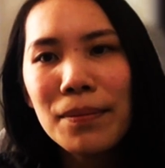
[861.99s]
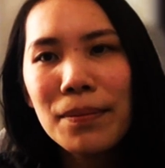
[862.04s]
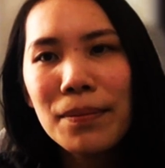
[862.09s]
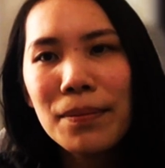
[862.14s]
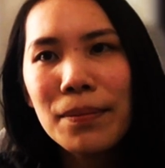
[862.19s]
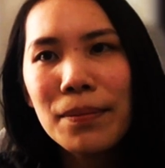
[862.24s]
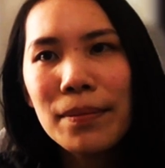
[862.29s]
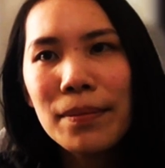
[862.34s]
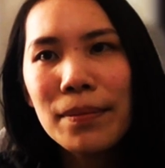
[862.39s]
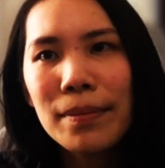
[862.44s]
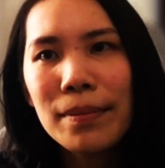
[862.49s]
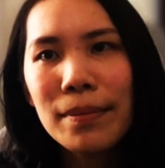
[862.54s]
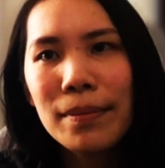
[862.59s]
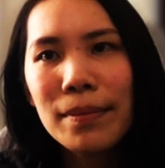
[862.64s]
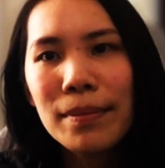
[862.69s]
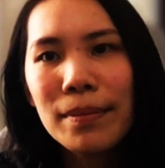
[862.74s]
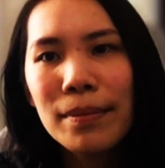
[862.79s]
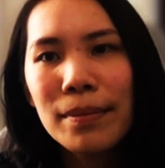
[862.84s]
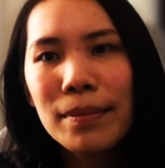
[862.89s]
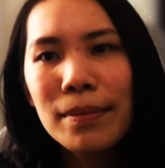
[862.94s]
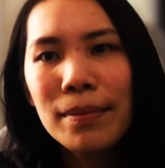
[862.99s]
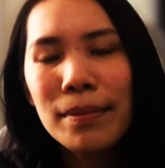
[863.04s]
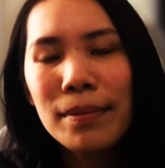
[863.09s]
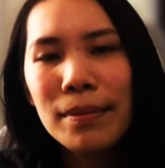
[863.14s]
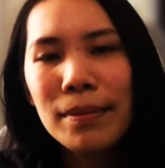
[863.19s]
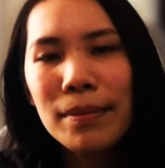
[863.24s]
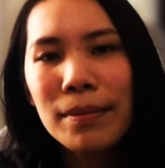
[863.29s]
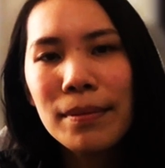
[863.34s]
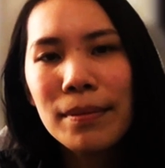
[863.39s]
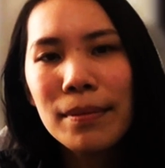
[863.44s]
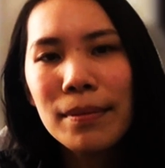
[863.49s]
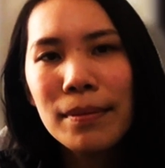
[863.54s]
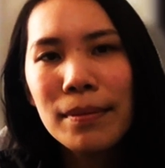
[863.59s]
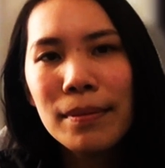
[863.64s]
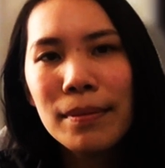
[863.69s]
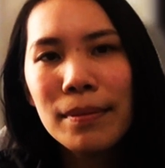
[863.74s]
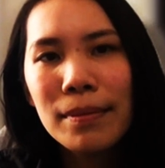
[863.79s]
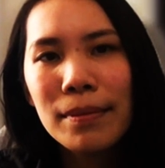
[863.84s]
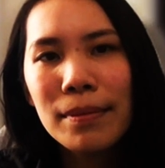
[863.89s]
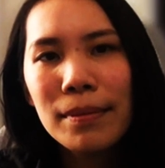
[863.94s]

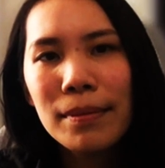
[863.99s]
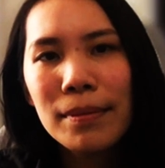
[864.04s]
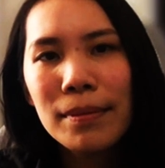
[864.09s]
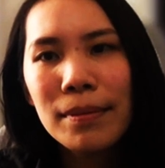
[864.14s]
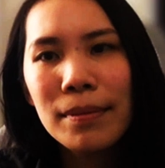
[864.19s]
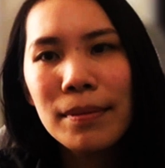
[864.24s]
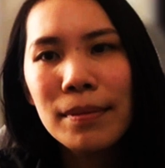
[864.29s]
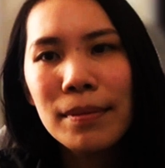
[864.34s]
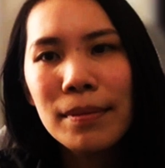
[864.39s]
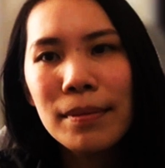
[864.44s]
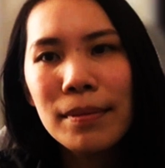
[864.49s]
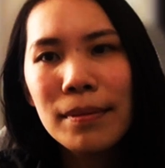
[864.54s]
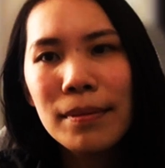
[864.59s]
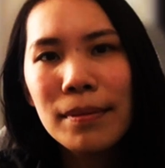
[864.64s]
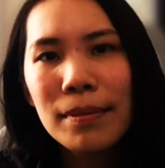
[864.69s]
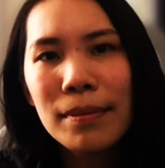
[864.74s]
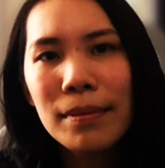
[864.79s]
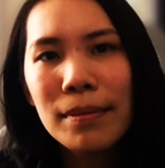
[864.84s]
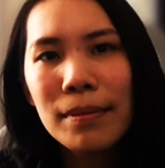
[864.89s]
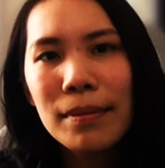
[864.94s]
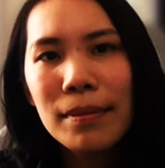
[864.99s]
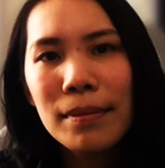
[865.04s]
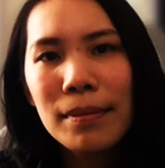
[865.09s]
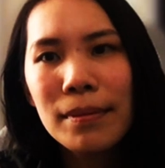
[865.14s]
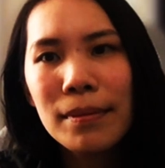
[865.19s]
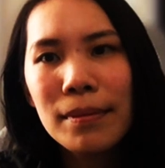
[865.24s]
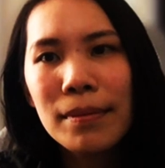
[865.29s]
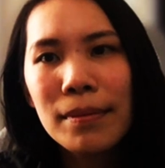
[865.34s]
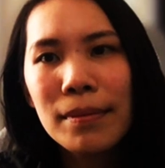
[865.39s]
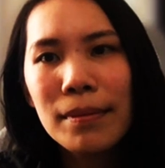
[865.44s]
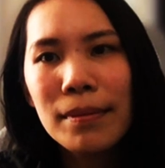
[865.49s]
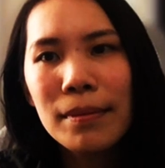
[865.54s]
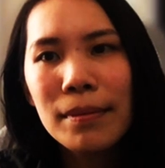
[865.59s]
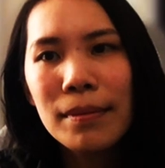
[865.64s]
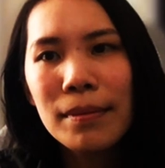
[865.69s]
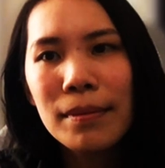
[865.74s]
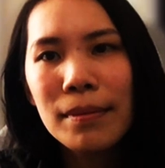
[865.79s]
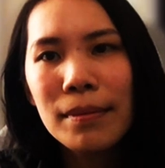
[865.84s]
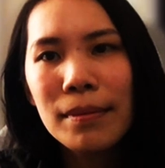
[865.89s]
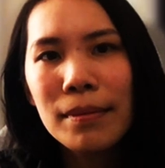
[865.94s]

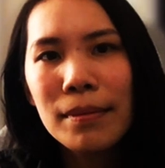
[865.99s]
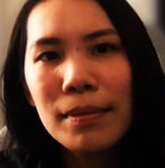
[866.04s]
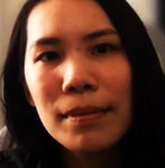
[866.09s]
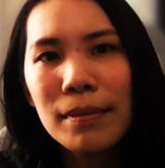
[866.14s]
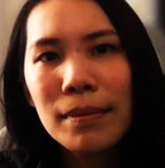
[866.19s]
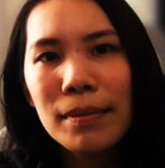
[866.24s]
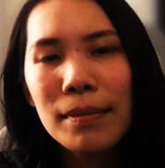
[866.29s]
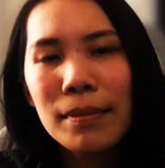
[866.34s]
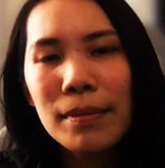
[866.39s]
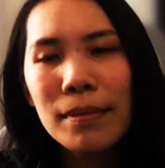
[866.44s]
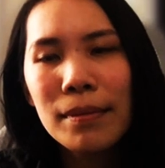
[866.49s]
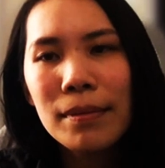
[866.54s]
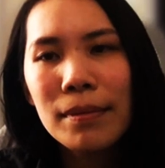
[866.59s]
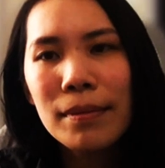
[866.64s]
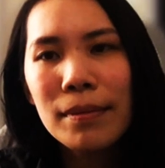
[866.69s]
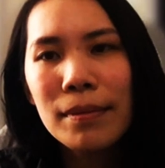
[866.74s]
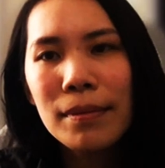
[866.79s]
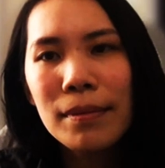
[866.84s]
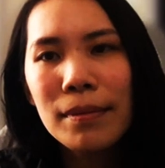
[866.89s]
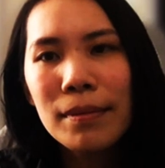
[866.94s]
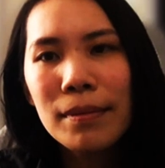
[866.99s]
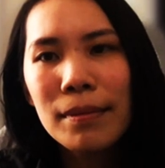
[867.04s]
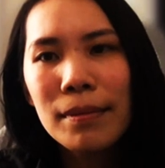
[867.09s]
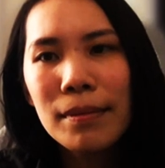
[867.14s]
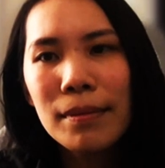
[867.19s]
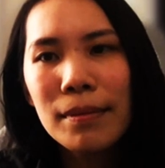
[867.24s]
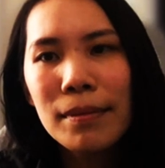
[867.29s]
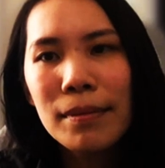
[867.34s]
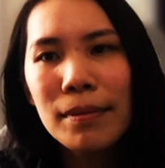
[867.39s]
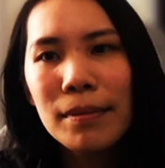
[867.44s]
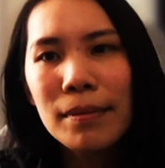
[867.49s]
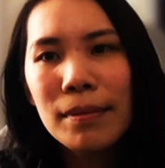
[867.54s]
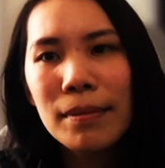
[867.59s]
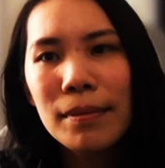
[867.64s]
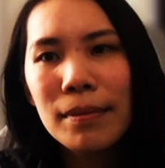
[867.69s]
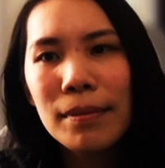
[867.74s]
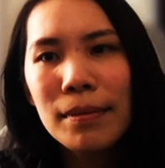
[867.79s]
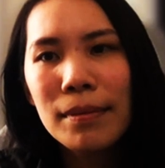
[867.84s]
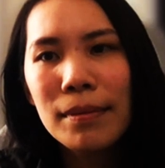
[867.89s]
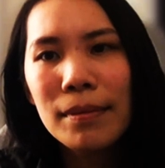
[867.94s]

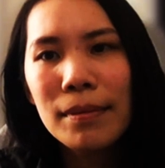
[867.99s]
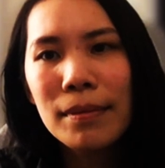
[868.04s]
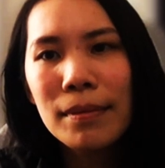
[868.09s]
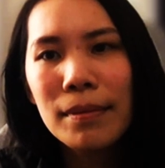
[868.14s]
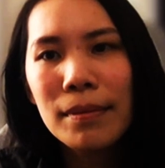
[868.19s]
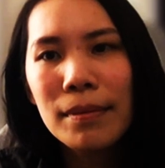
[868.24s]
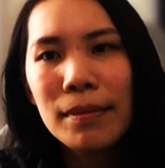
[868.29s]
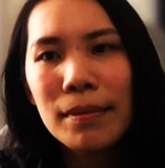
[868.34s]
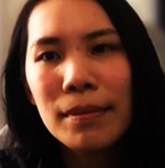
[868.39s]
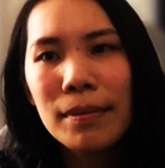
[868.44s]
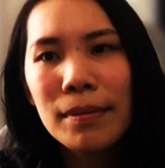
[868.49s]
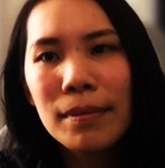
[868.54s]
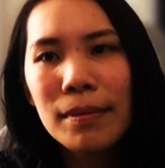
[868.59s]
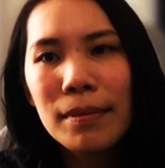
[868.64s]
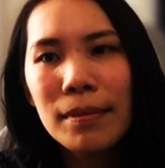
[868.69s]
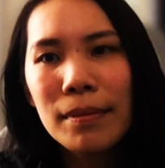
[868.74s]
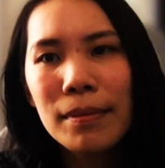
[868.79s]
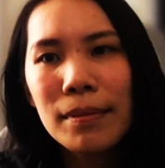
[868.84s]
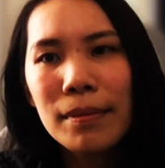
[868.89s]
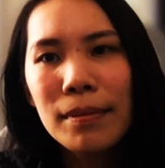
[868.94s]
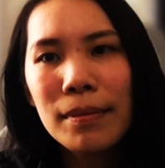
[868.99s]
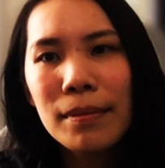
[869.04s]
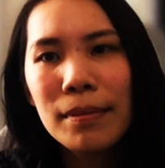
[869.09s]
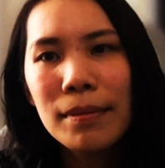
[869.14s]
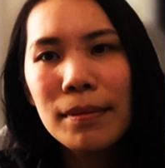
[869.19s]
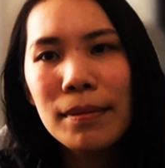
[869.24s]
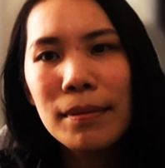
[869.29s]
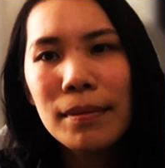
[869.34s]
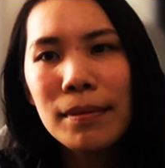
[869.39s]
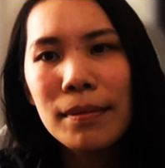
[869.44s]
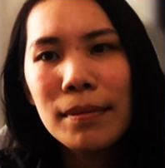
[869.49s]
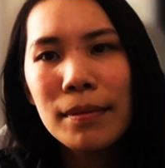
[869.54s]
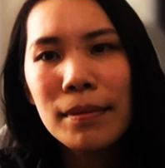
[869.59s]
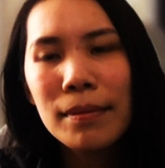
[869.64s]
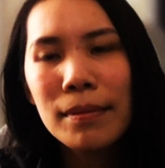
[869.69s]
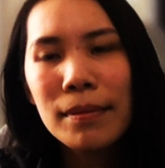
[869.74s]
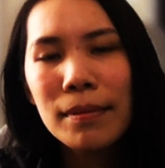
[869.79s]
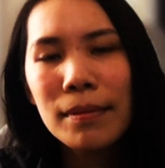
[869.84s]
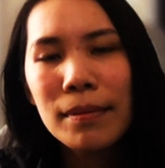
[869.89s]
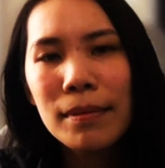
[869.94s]
[no speech]